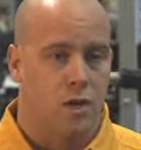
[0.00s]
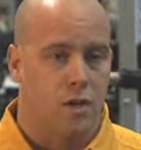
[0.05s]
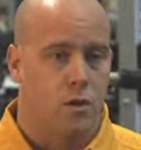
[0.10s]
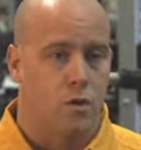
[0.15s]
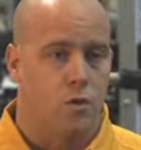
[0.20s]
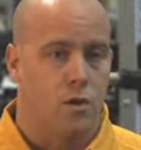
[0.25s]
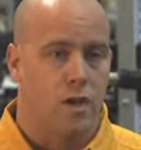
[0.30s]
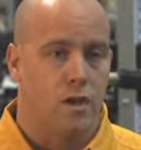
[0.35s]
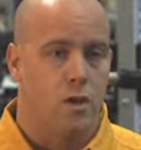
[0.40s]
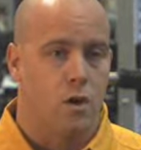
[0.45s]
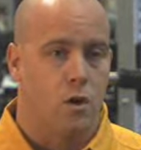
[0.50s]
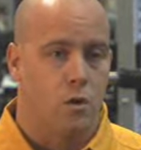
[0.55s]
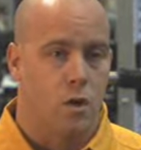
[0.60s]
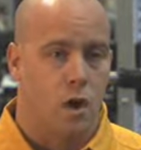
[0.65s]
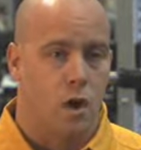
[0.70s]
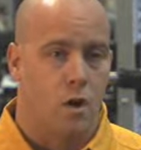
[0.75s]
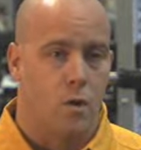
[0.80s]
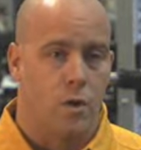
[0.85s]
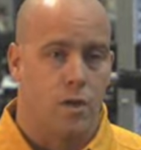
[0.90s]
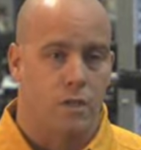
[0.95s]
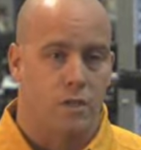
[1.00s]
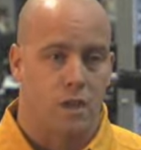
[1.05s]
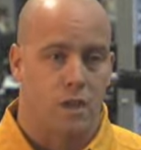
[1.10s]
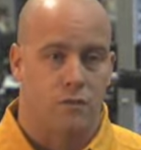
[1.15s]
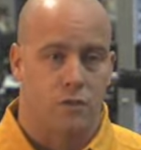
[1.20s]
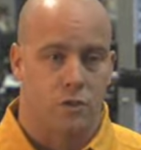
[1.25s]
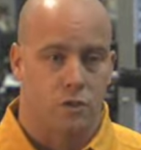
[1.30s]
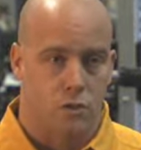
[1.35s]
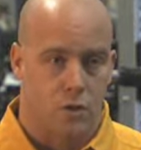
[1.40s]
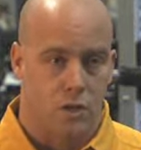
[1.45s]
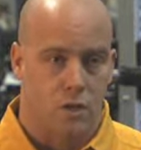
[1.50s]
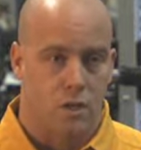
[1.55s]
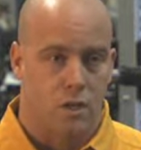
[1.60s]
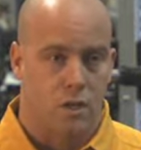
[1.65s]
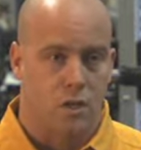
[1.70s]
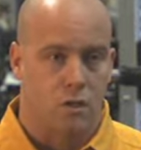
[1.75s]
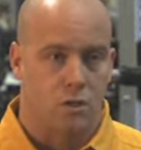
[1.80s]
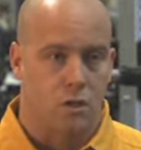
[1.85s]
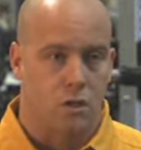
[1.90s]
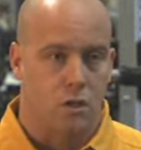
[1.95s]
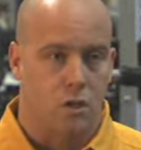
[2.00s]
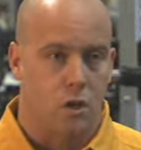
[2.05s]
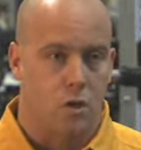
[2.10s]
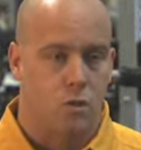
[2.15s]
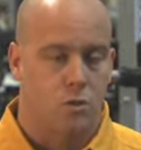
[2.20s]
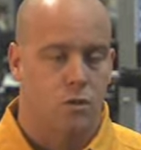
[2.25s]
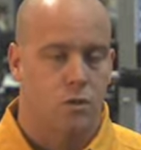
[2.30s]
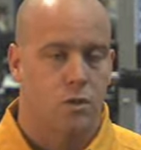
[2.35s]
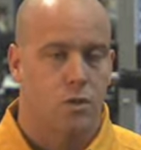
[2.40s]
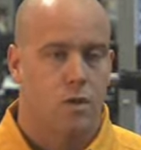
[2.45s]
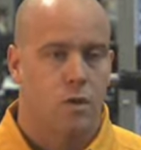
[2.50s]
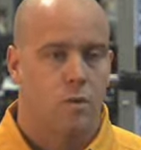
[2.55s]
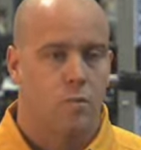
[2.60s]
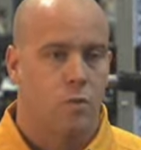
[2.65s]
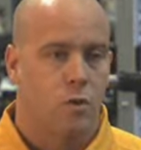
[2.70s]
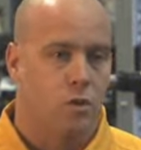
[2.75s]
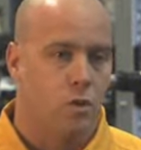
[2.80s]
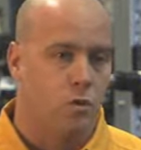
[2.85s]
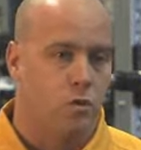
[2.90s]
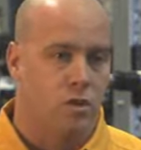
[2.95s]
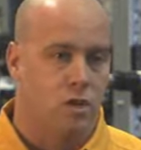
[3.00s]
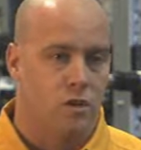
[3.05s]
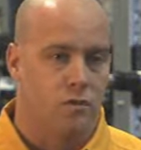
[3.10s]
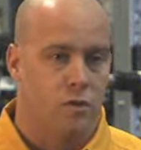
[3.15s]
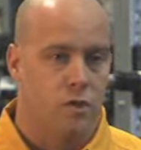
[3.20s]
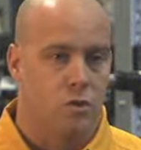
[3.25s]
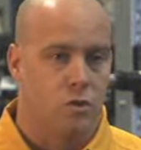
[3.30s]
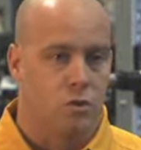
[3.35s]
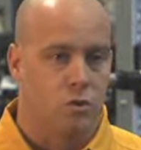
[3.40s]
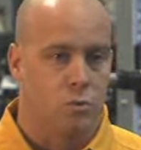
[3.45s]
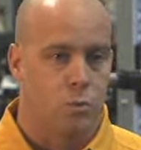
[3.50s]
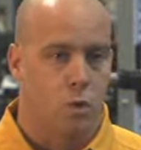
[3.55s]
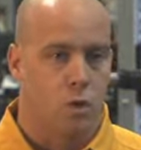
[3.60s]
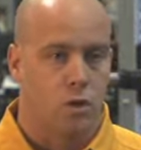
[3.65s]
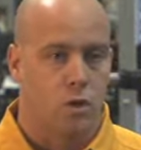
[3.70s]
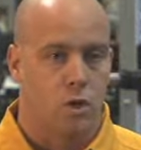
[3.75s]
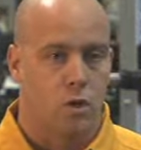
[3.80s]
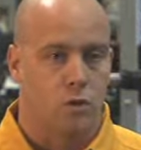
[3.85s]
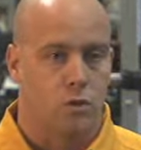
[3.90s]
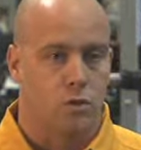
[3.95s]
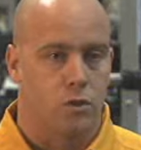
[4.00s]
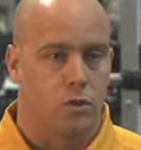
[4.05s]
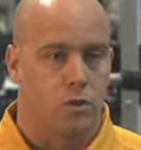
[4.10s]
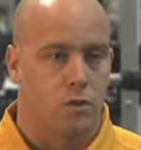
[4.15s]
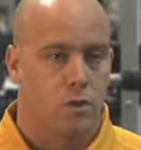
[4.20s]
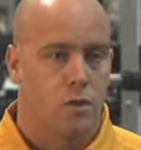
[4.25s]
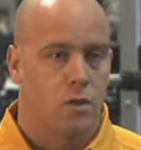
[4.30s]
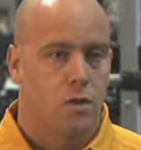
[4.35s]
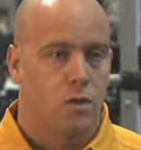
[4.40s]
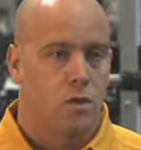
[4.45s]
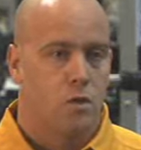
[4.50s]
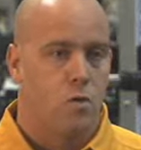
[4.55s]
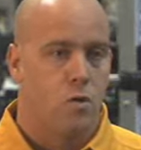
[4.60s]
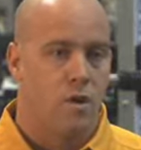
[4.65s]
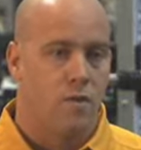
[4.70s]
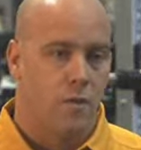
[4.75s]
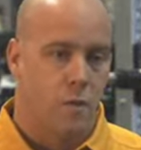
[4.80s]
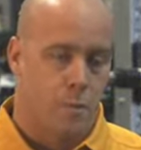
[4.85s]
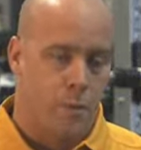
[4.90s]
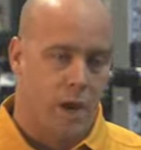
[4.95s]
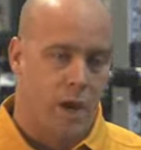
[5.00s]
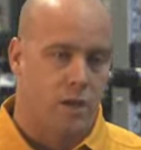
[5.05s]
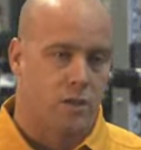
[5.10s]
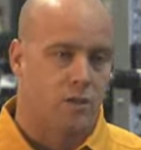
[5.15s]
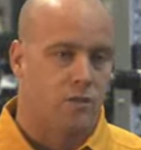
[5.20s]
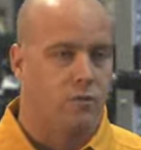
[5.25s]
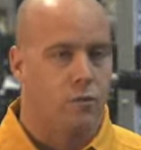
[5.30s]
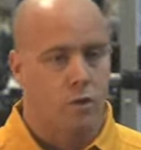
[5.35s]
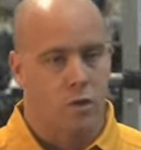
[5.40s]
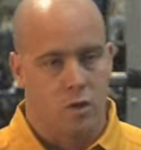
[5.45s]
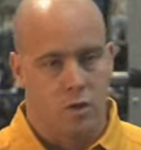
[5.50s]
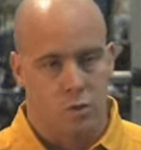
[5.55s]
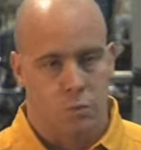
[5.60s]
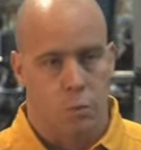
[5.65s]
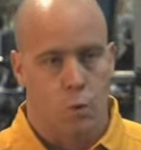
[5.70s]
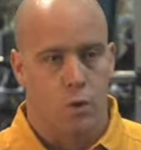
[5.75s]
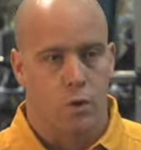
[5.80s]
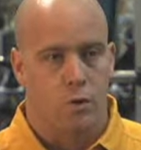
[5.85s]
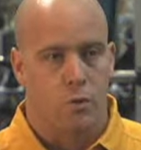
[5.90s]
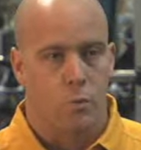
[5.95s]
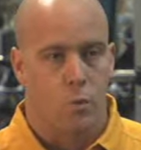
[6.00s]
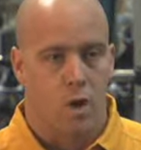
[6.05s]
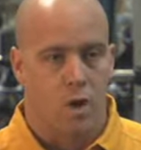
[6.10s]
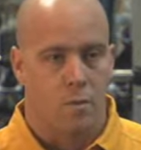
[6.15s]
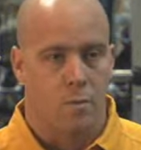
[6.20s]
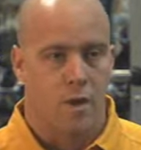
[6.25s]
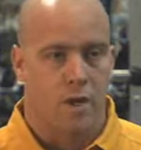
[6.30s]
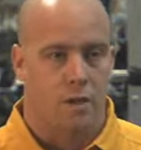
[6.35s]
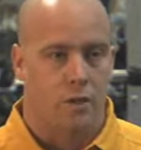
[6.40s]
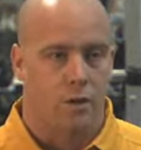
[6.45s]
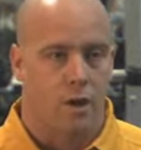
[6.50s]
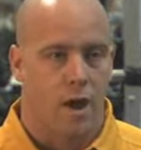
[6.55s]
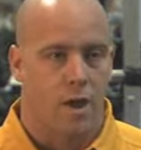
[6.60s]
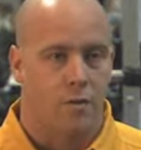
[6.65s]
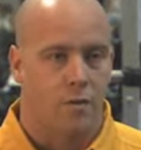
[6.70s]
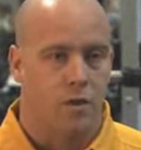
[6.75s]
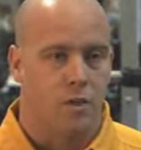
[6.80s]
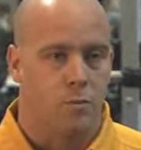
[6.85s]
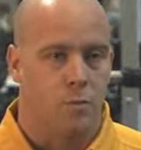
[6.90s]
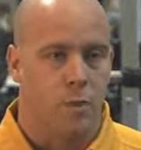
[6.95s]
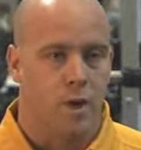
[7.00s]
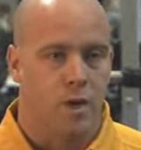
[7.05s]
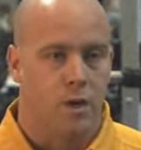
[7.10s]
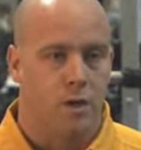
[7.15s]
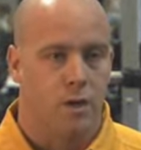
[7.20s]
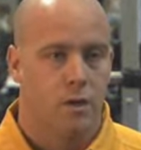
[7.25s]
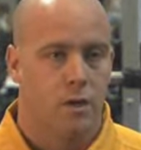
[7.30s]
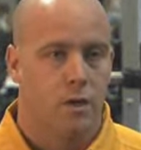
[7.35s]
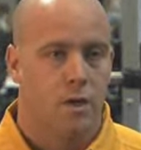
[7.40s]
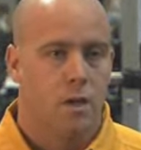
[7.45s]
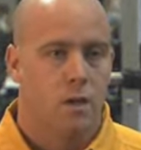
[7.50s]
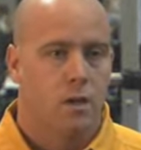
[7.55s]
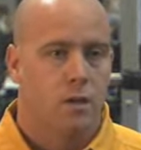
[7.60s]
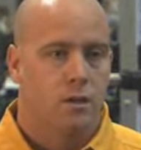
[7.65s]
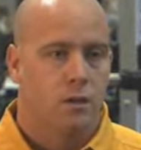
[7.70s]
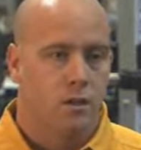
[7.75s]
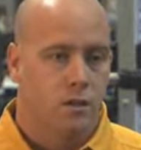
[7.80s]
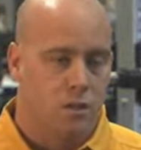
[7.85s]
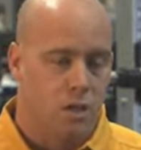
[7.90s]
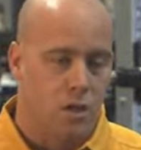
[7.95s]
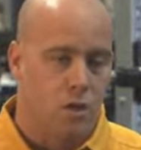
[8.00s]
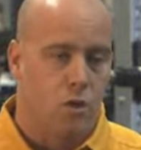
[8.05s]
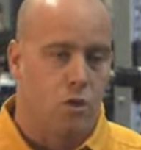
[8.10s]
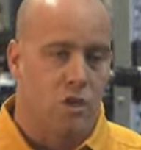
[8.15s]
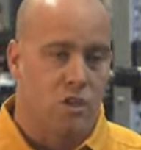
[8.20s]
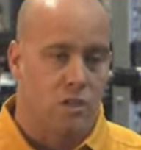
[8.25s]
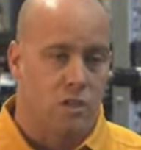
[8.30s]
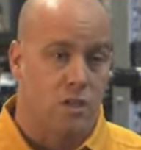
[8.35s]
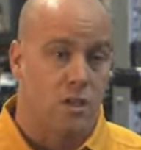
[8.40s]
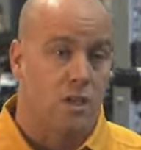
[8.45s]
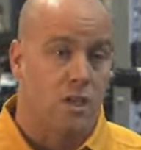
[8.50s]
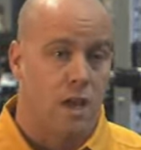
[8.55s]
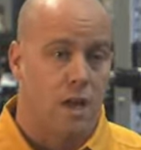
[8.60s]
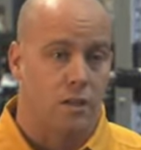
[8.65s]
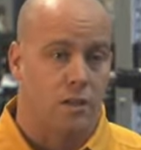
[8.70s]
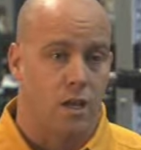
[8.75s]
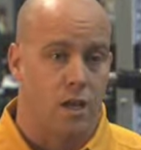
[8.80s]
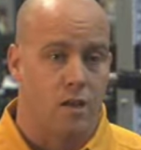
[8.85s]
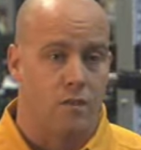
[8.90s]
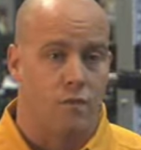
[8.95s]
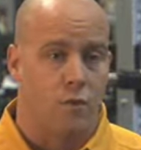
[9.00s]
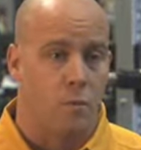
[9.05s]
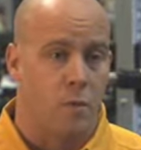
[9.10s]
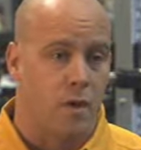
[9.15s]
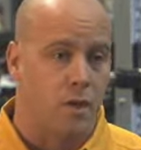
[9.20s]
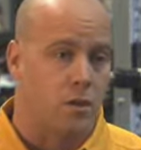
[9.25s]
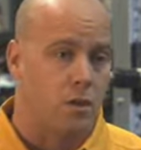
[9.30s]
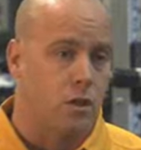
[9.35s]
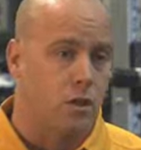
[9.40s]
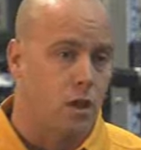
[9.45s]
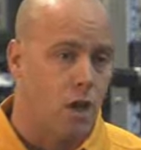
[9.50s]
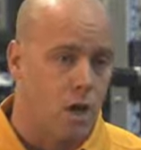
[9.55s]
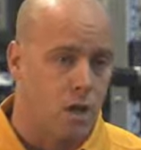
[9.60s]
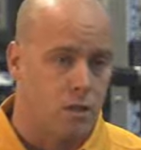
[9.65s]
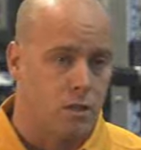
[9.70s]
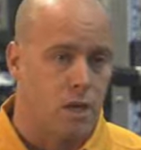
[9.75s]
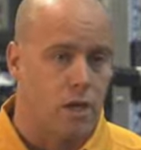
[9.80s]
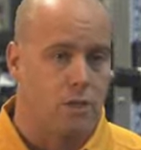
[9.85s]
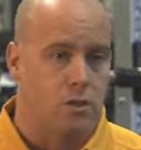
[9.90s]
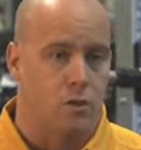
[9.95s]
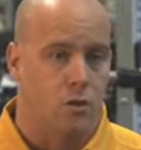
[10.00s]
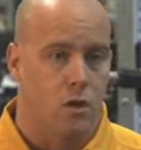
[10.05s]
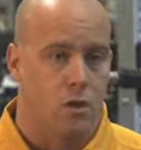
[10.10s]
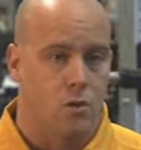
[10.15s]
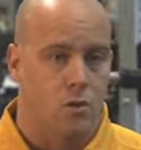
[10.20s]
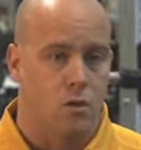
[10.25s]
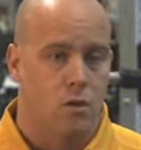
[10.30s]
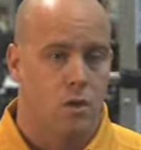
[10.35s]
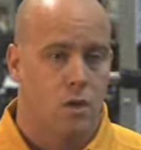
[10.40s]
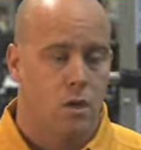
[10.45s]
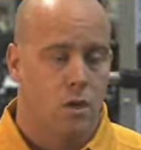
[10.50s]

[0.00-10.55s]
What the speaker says: I know they don't always have a strength conditioning coach, but those individual sport coaches who have a passion for their sport and want to make their athletes better, continue to seek out that information, contact your